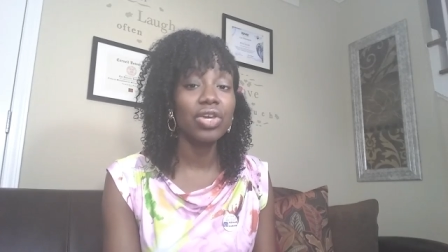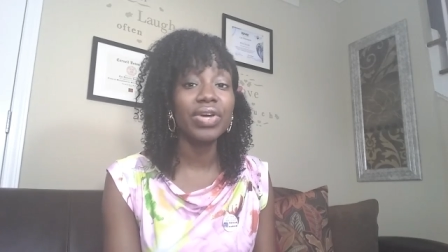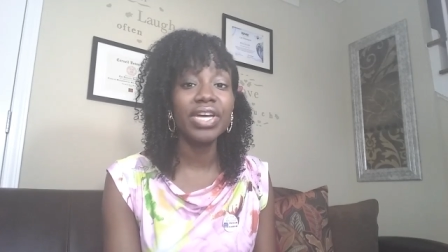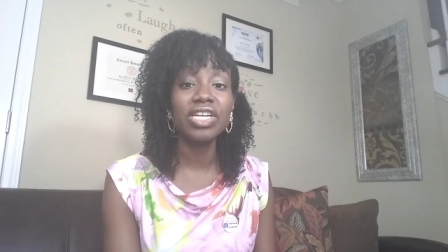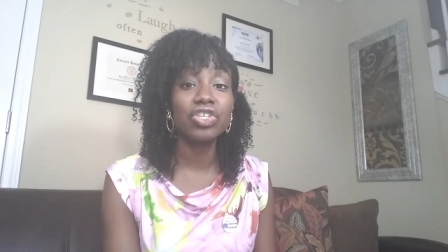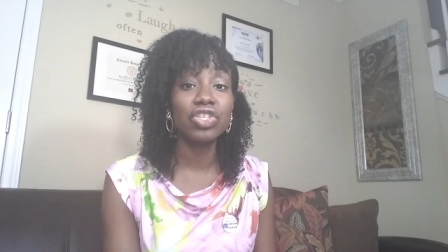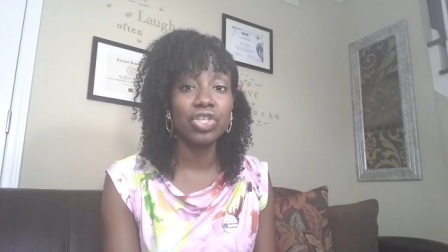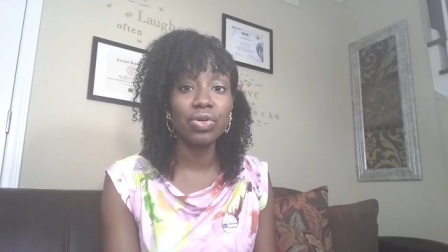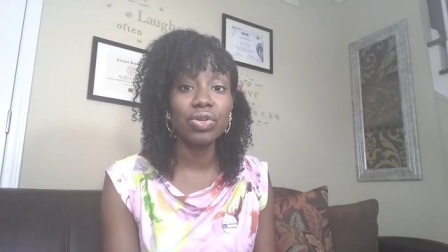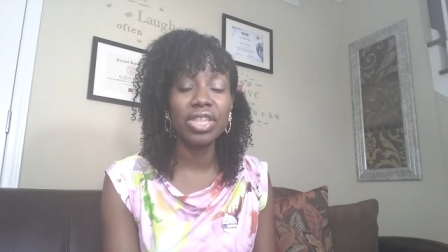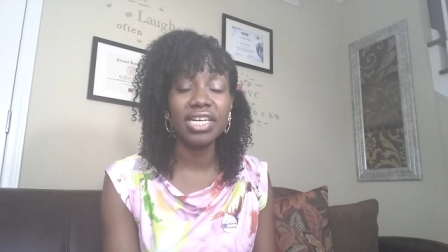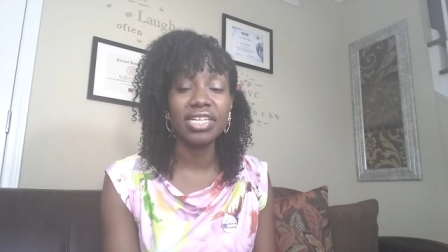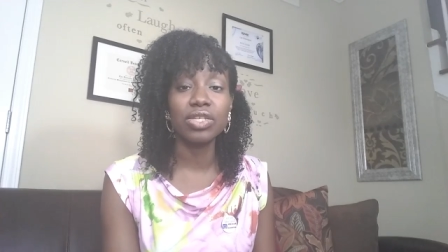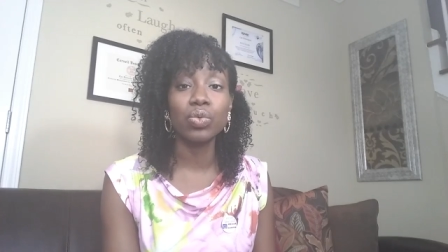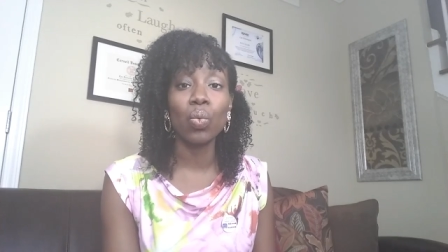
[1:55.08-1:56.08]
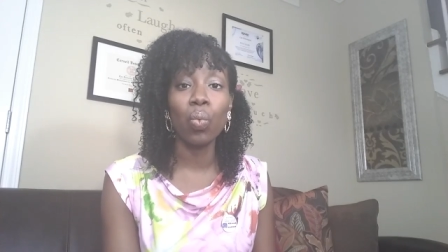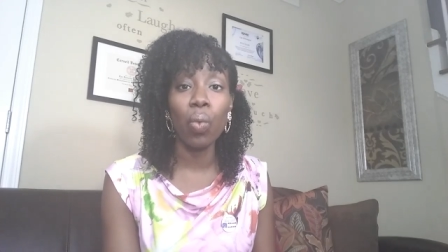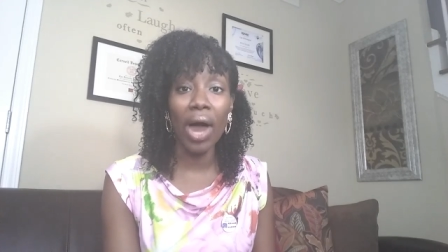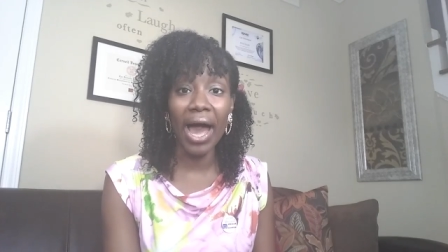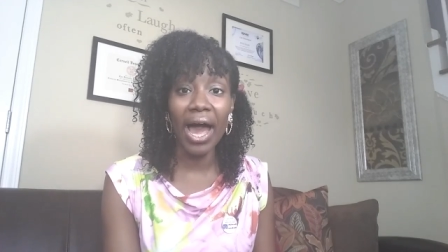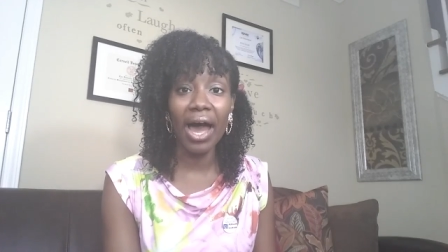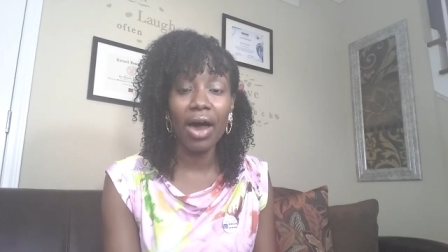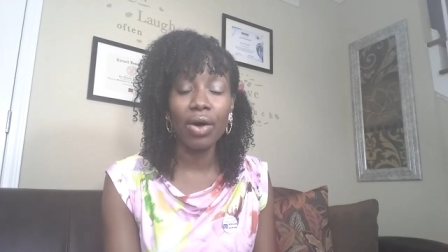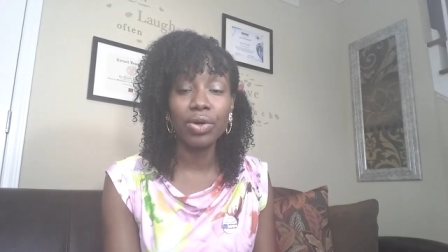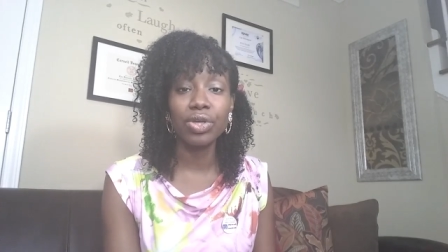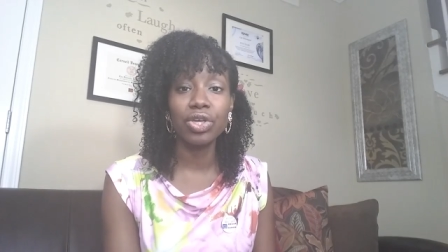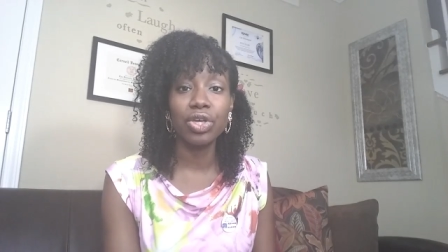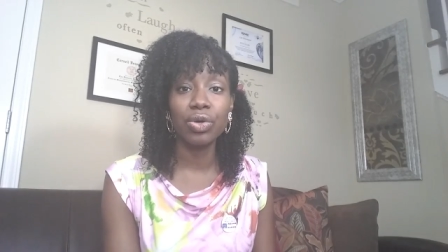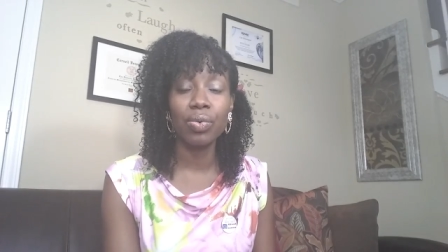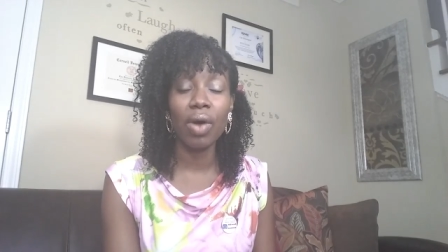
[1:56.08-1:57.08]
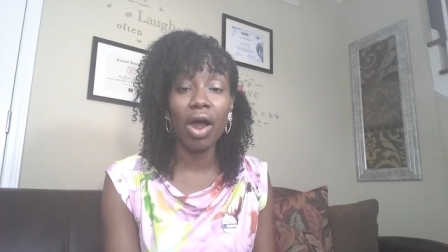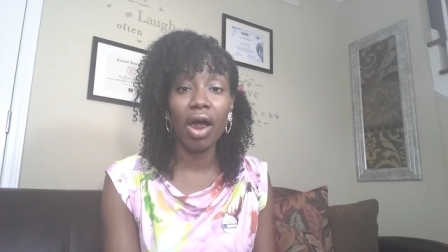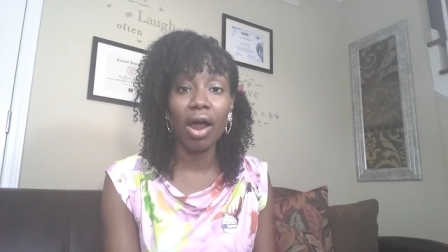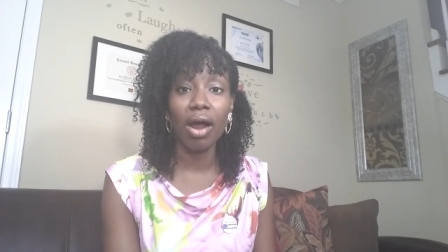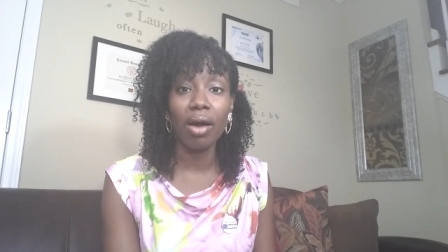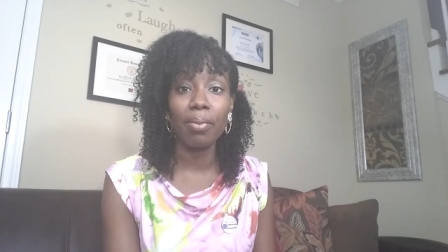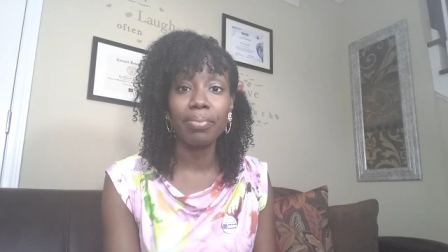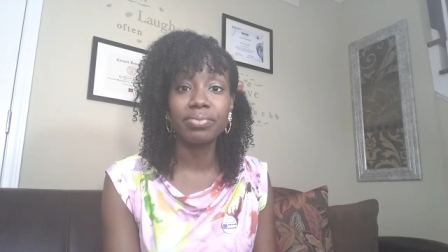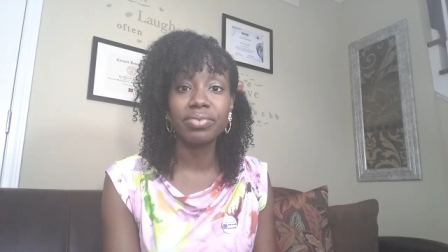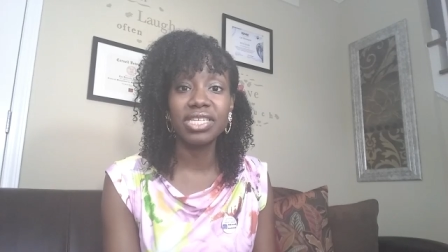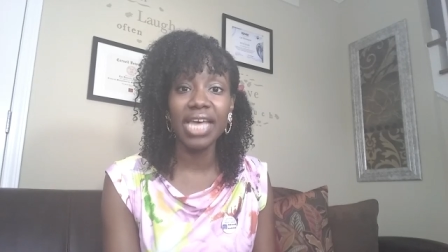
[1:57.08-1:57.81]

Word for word: You can do this while you are